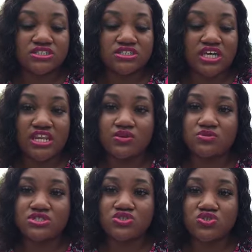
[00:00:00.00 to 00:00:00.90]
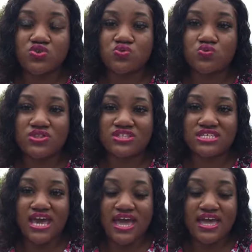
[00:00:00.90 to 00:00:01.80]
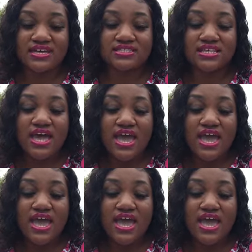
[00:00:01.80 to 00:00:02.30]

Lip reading: and it was new with tags.